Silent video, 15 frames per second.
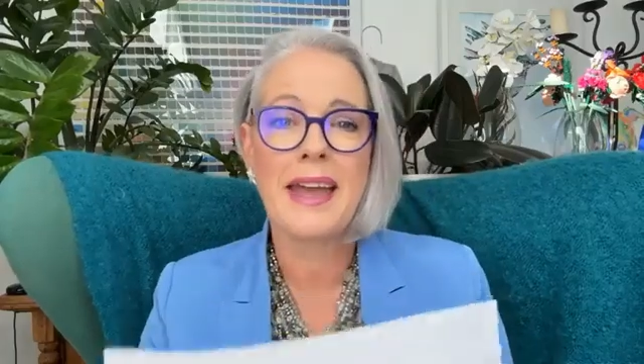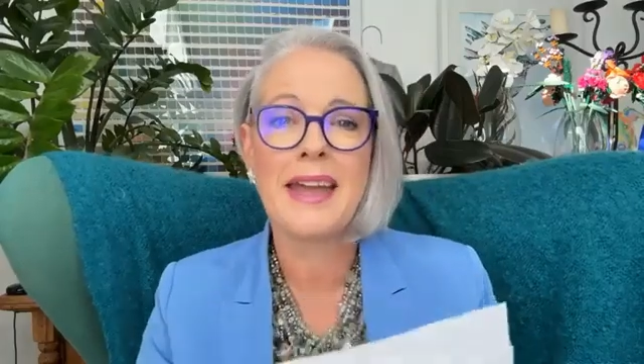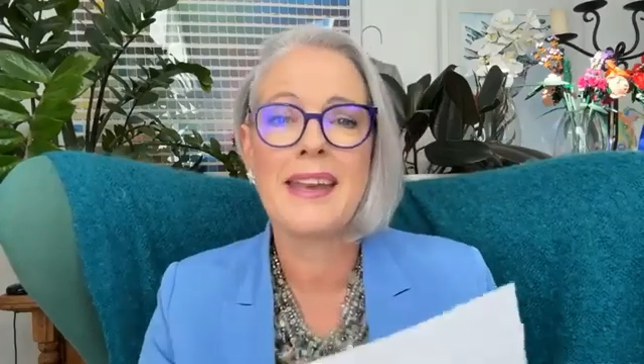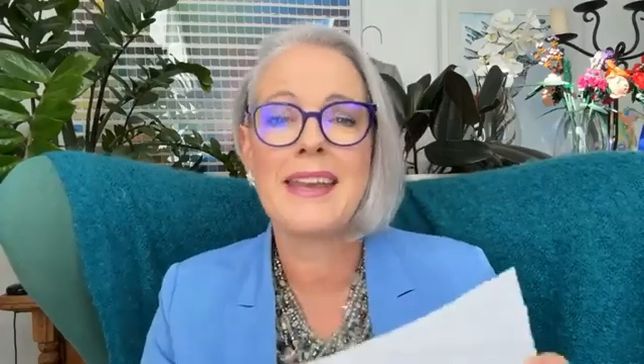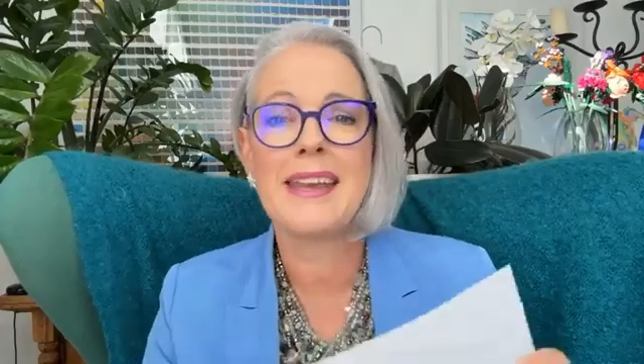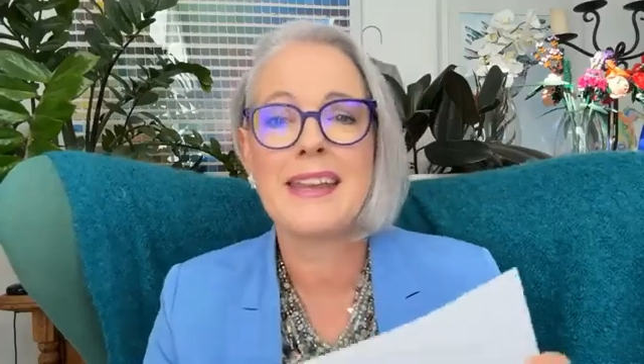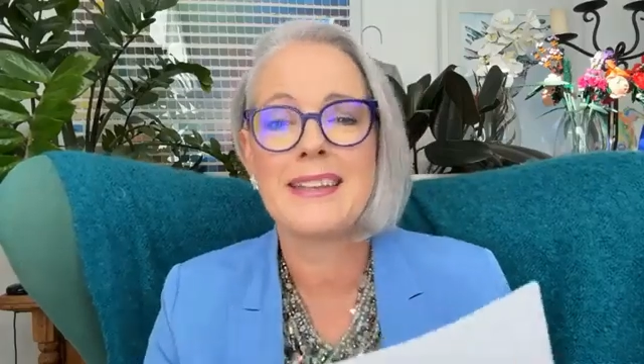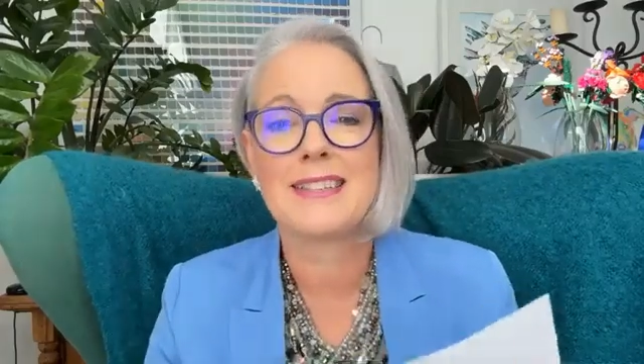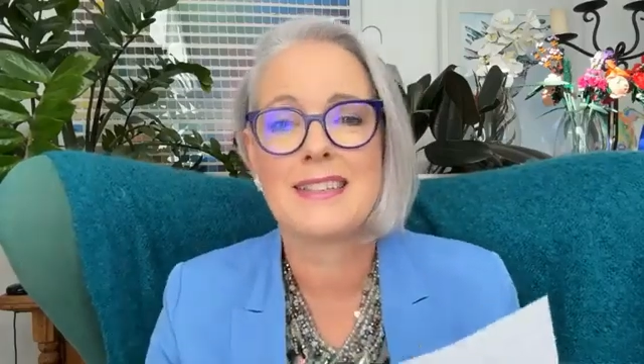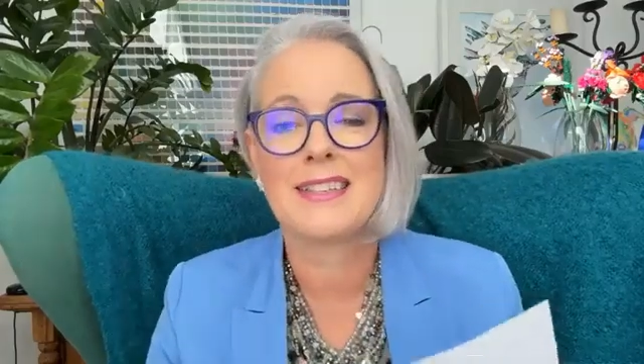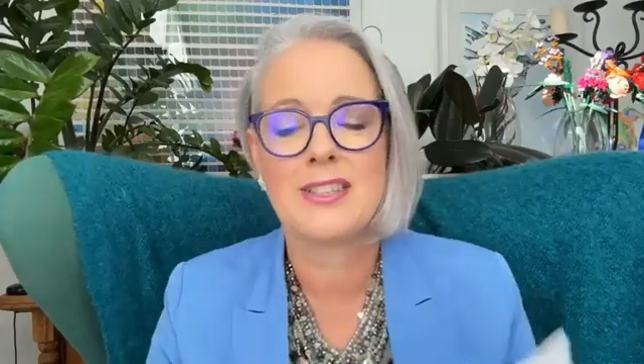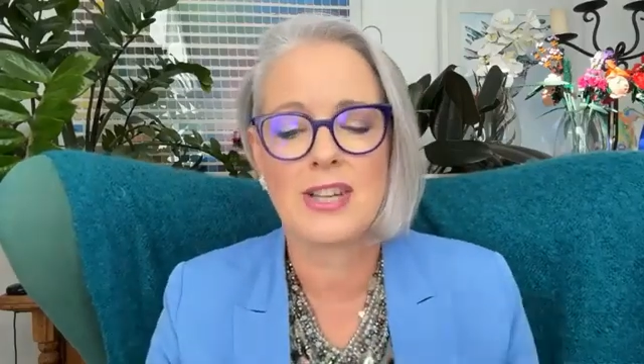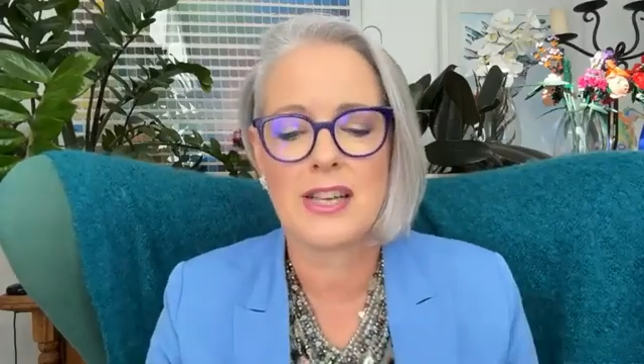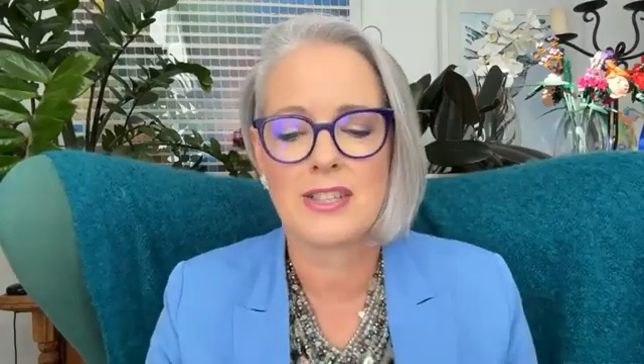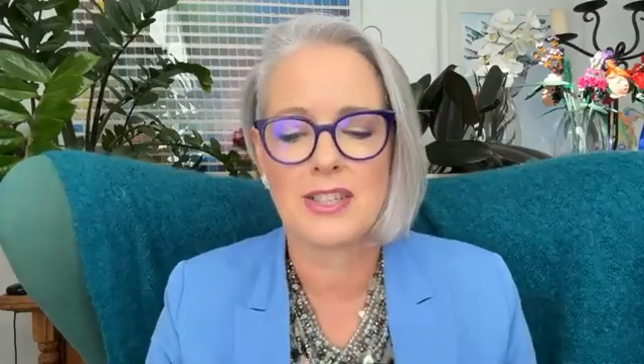Any
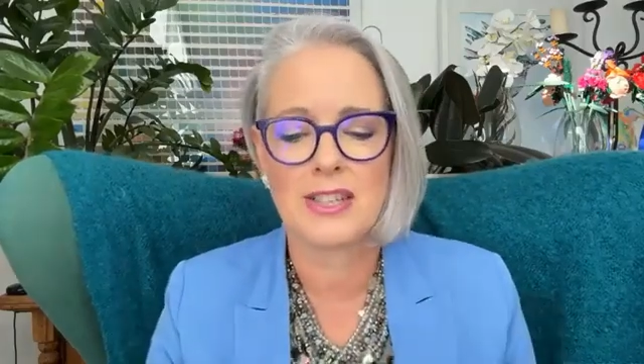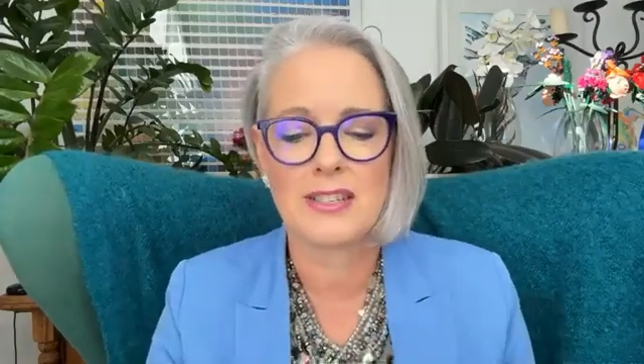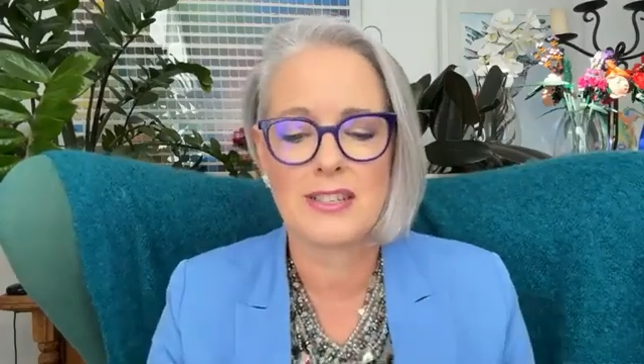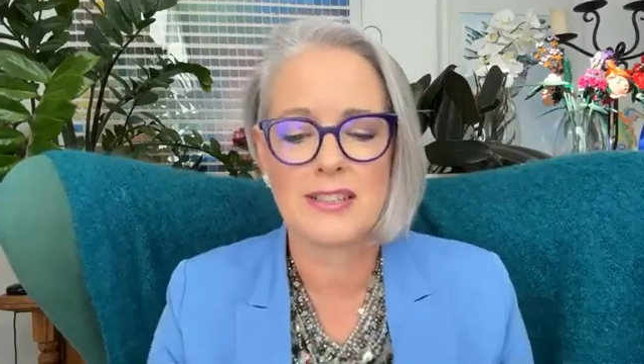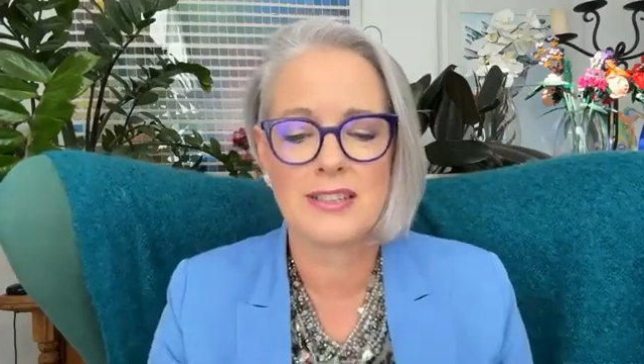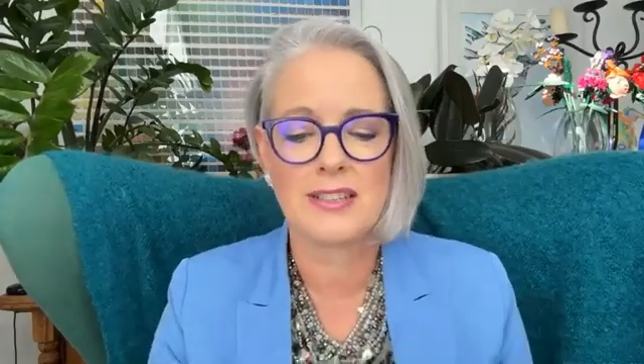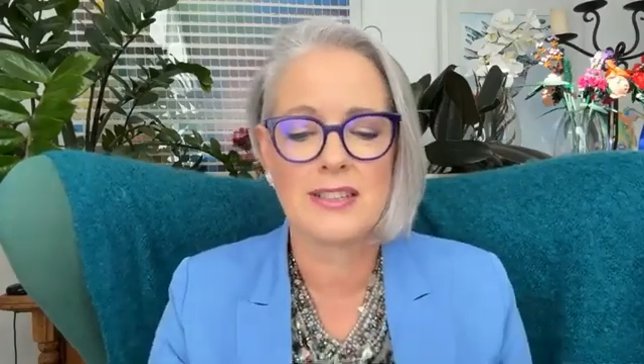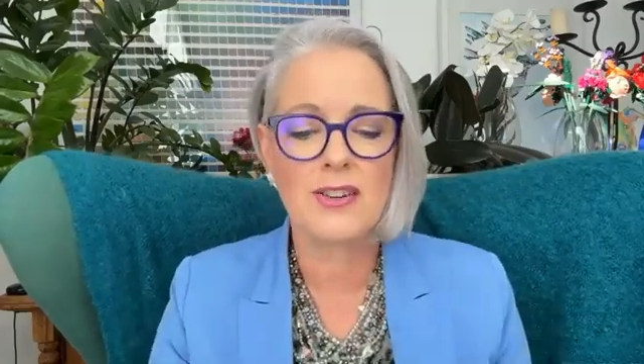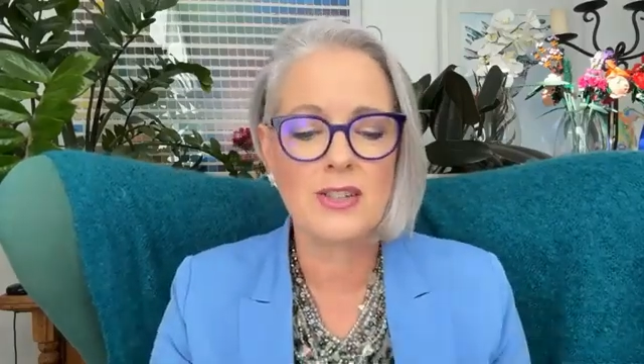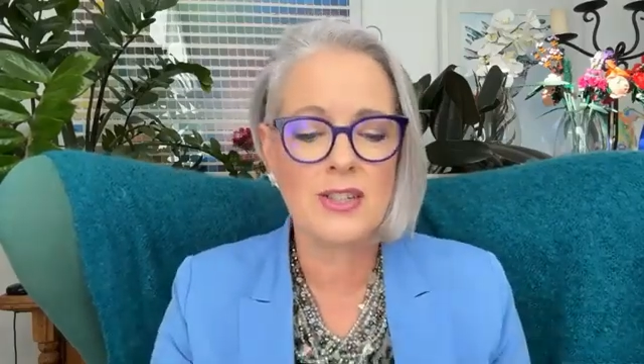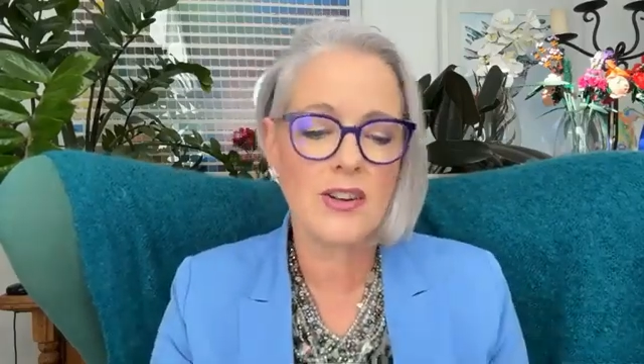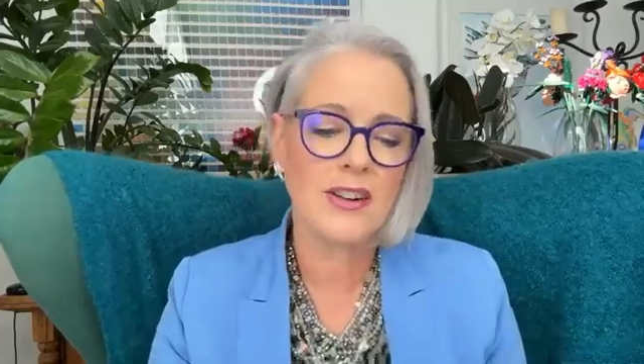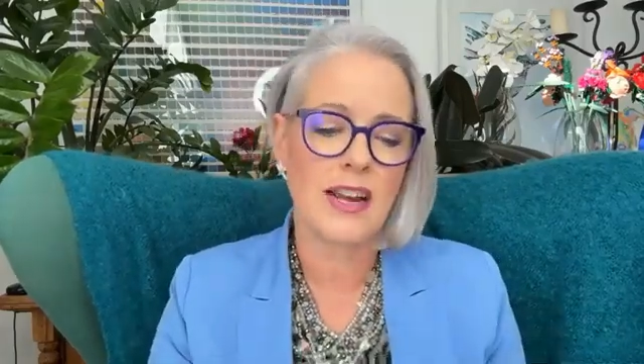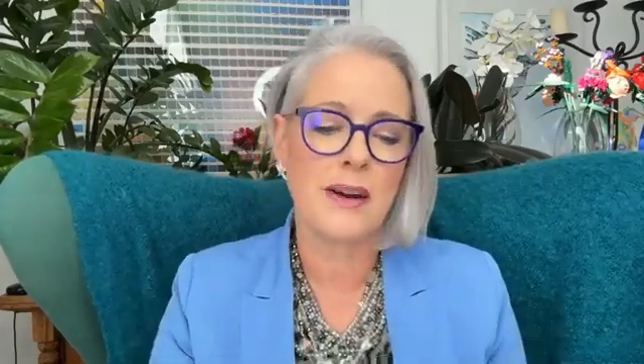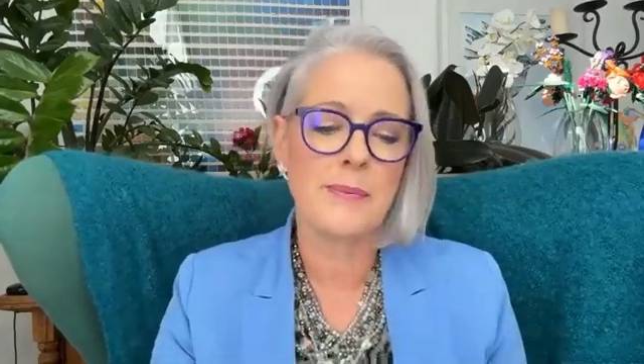suggestions? So,
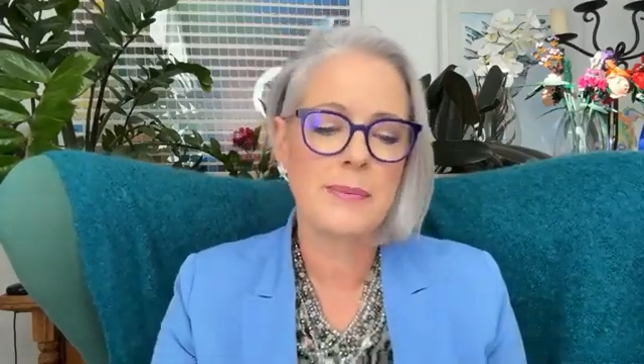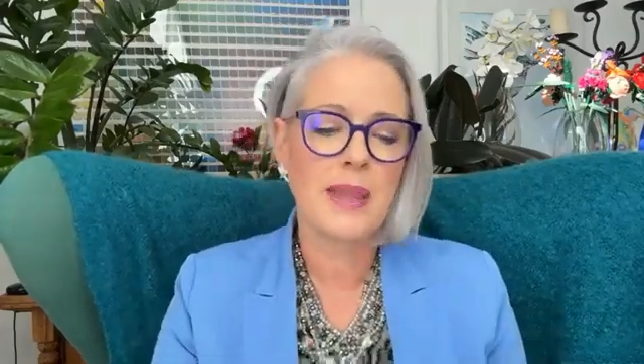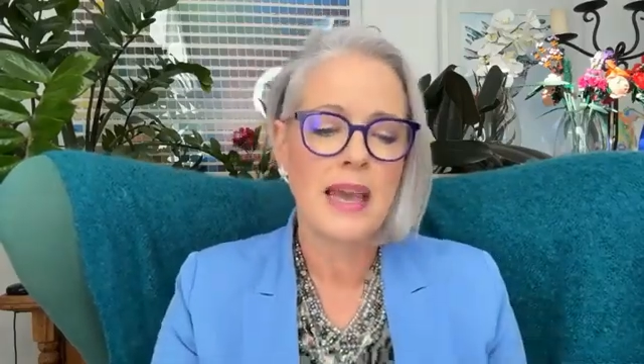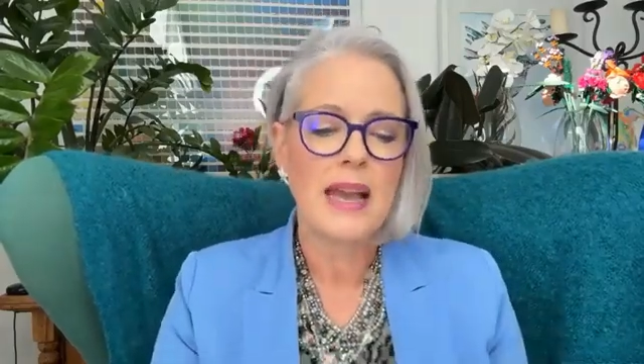Donna,